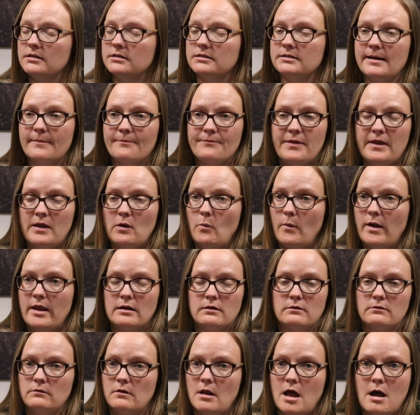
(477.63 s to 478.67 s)
Something went
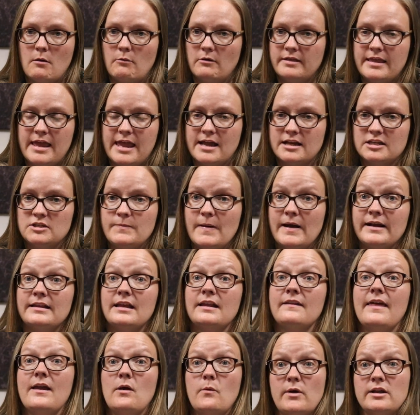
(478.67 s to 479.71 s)
not what they
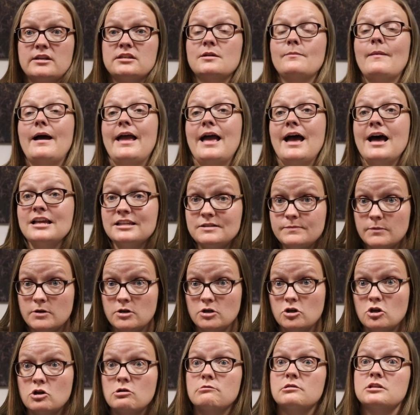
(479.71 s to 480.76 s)
expected. They went to my
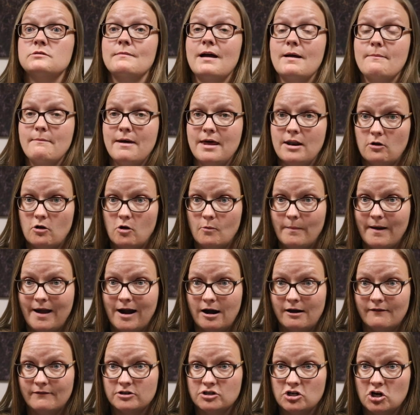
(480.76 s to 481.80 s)
husband, who was my medical
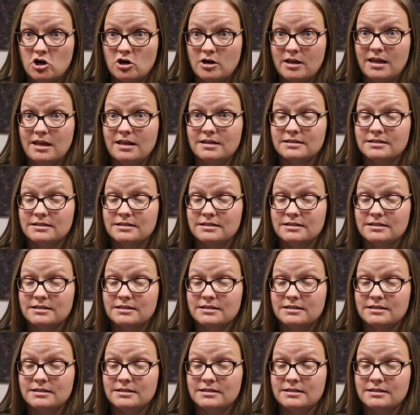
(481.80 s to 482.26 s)
power of attorney,